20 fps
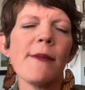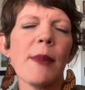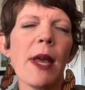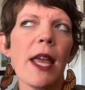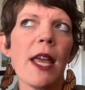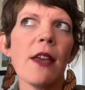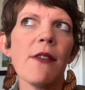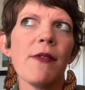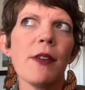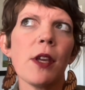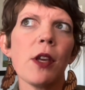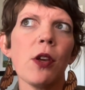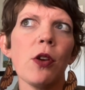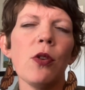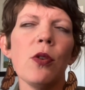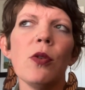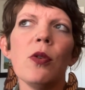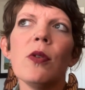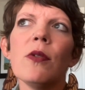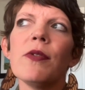If
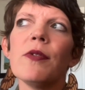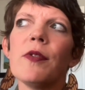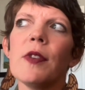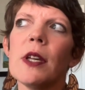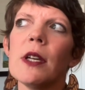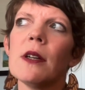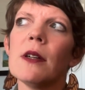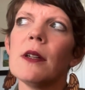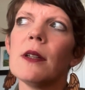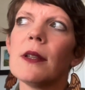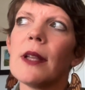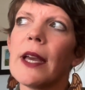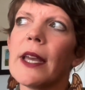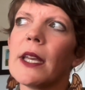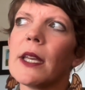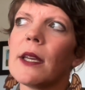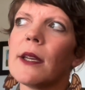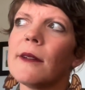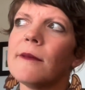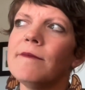you feel
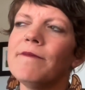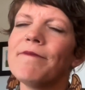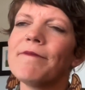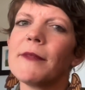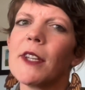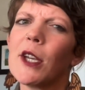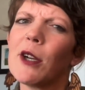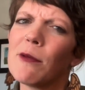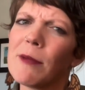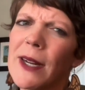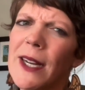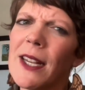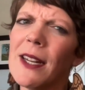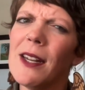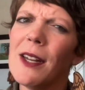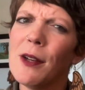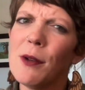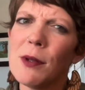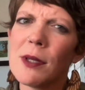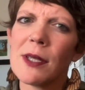like you're ready to
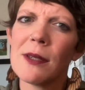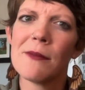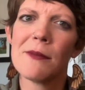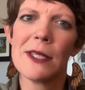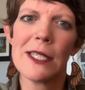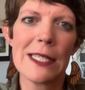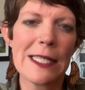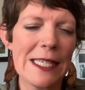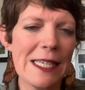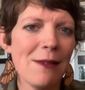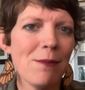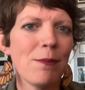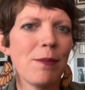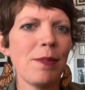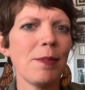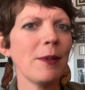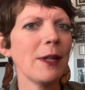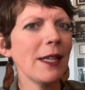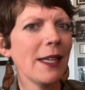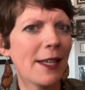do some deep
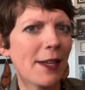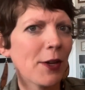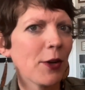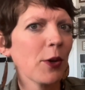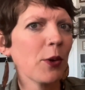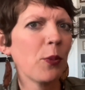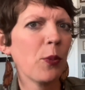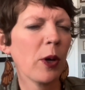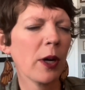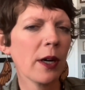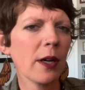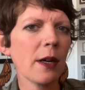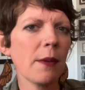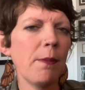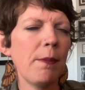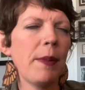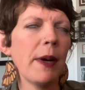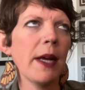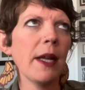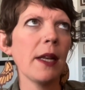inner work,
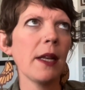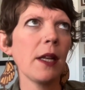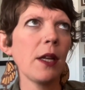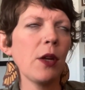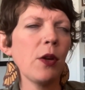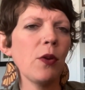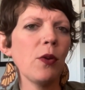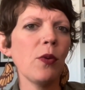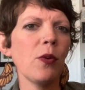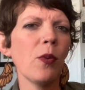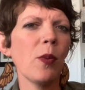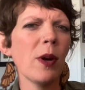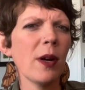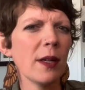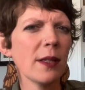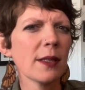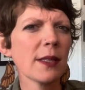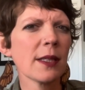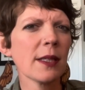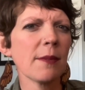but you
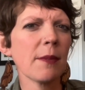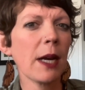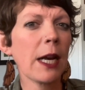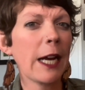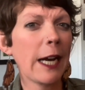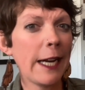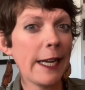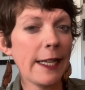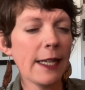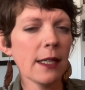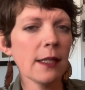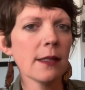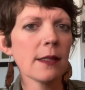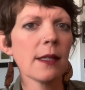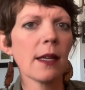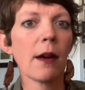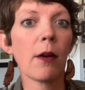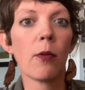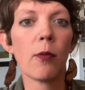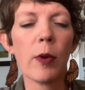want some guidance
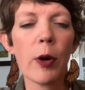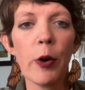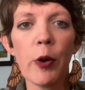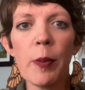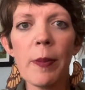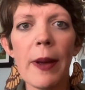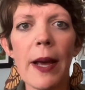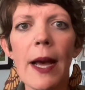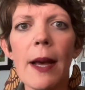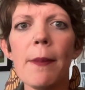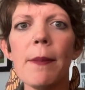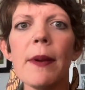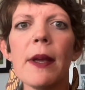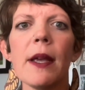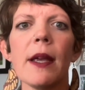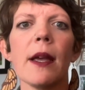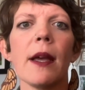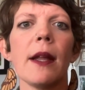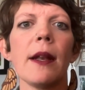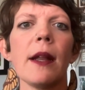and a roadmap
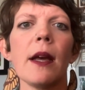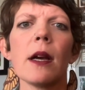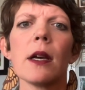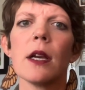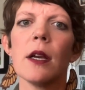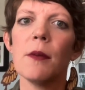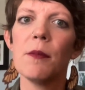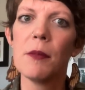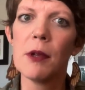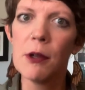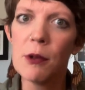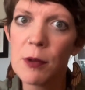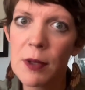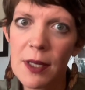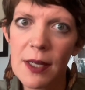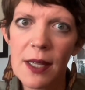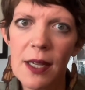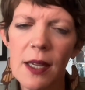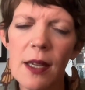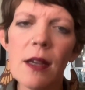and a
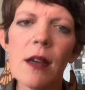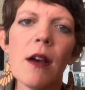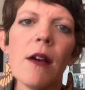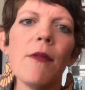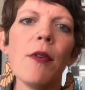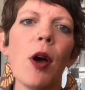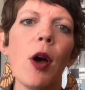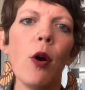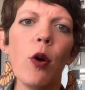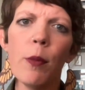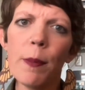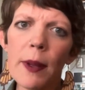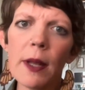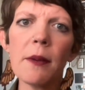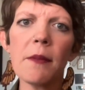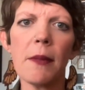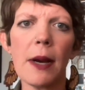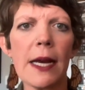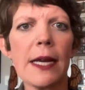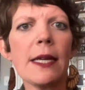community of
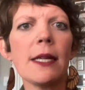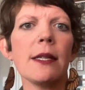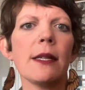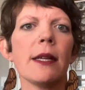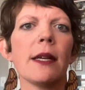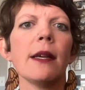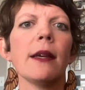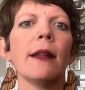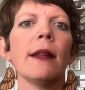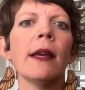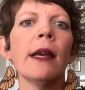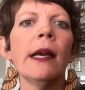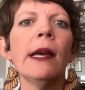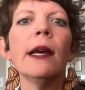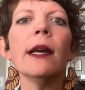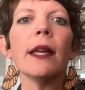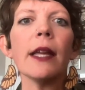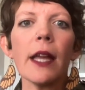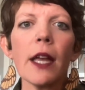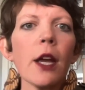open-minded,
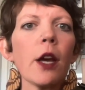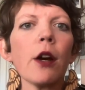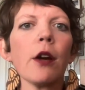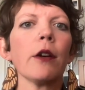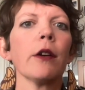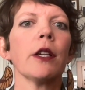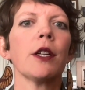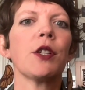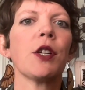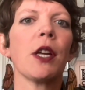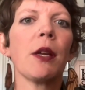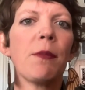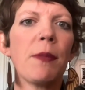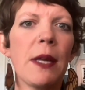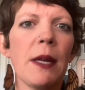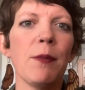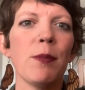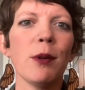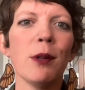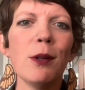encouraging
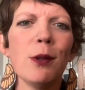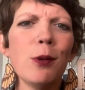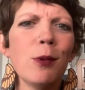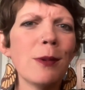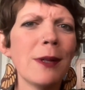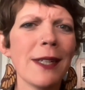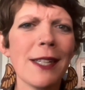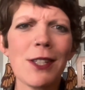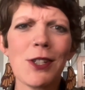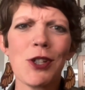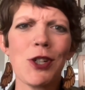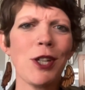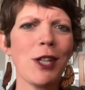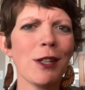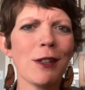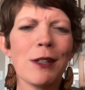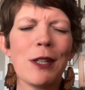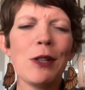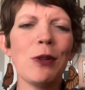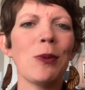people who want to
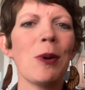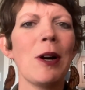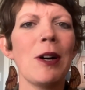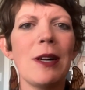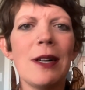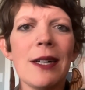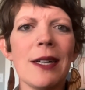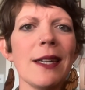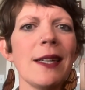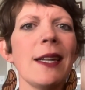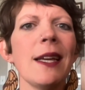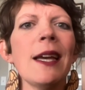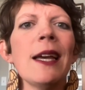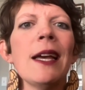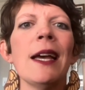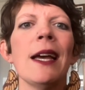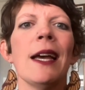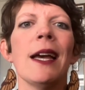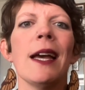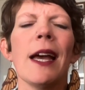cheer you on
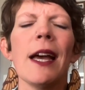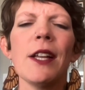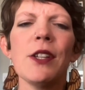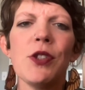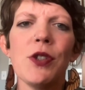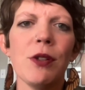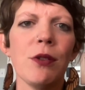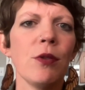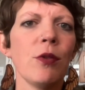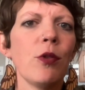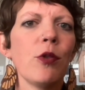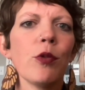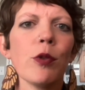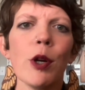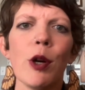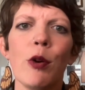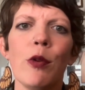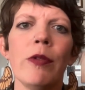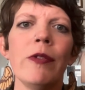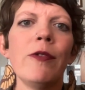as you
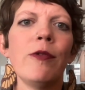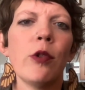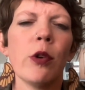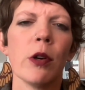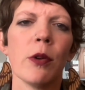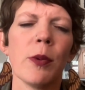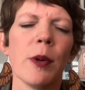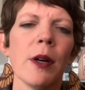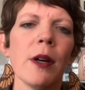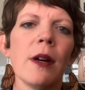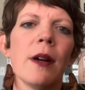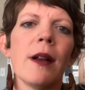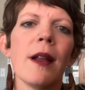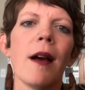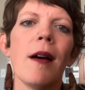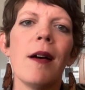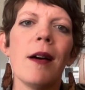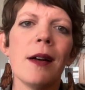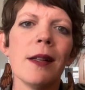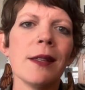grow forward
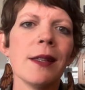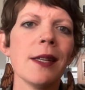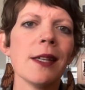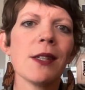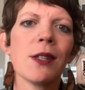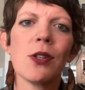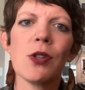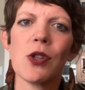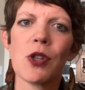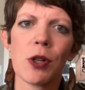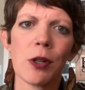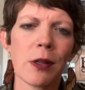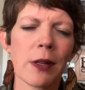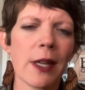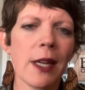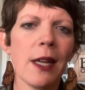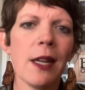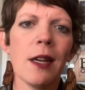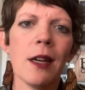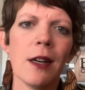on this
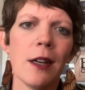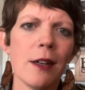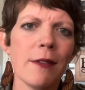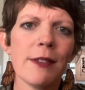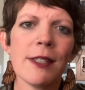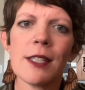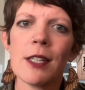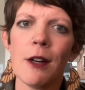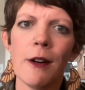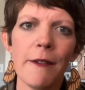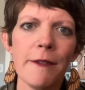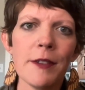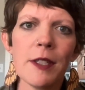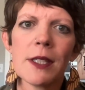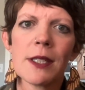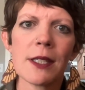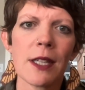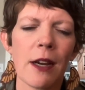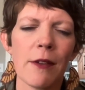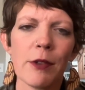journey of
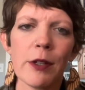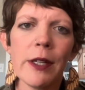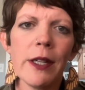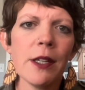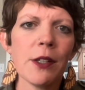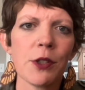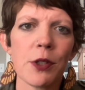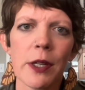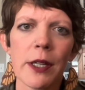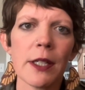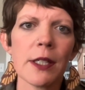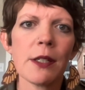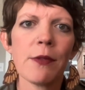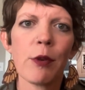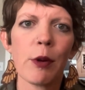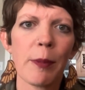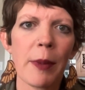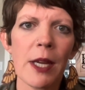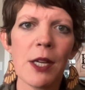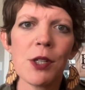self-discovery and
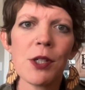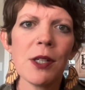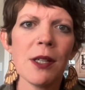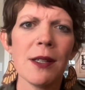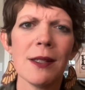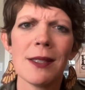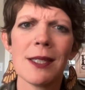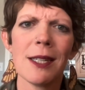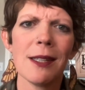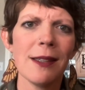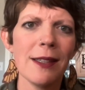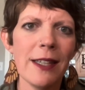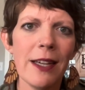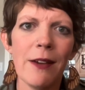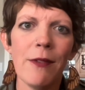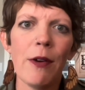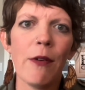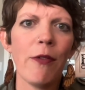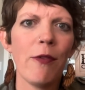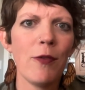transformation to live
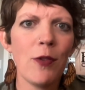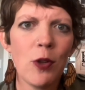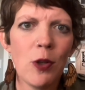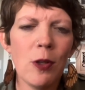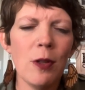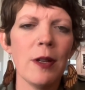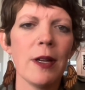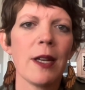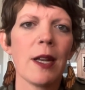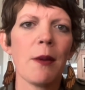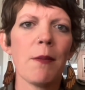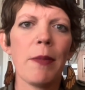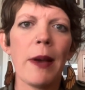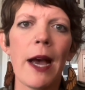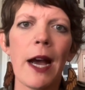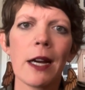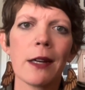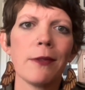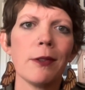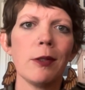a full and
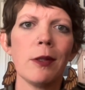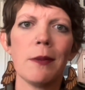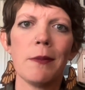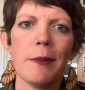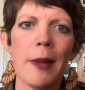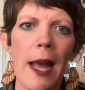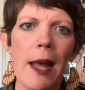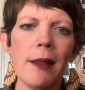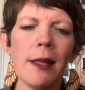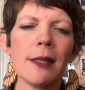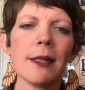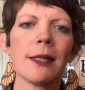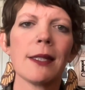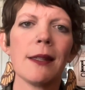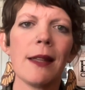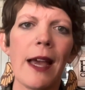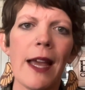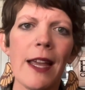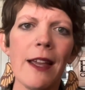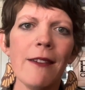impactful and balanced
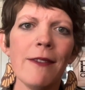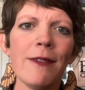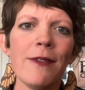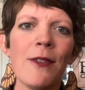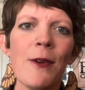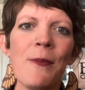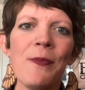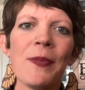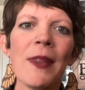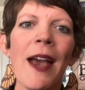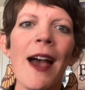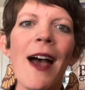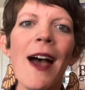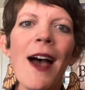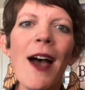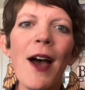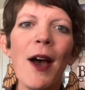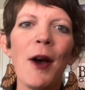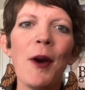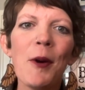life,
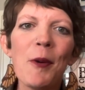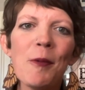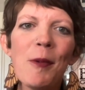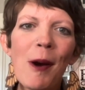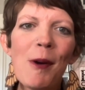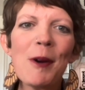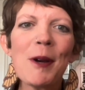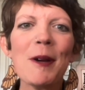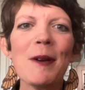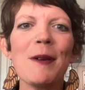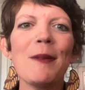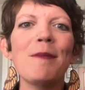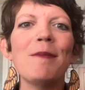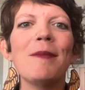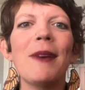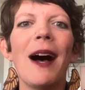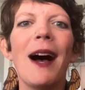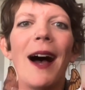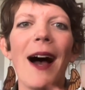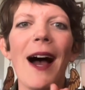welcome.
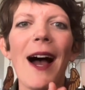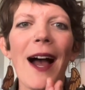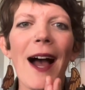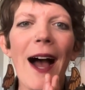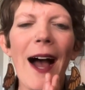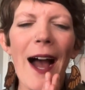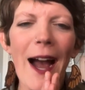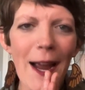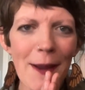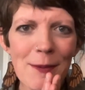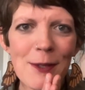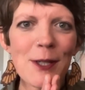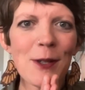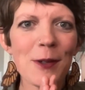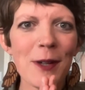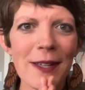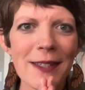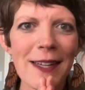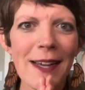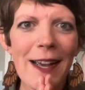I'm so
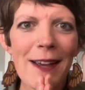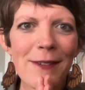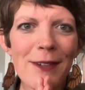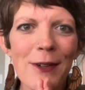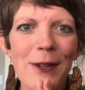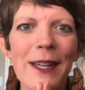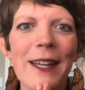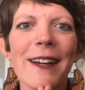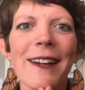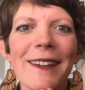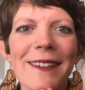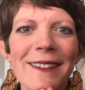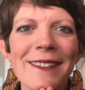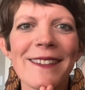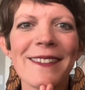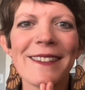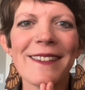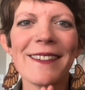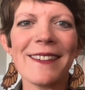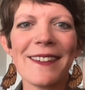glad to have you here.
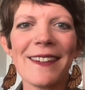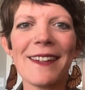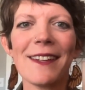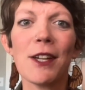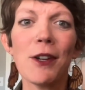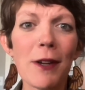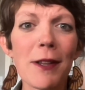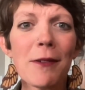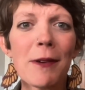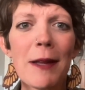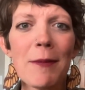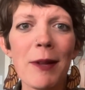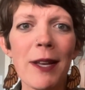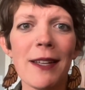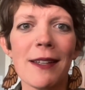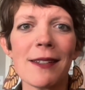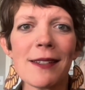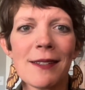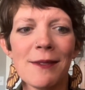You're in the right place.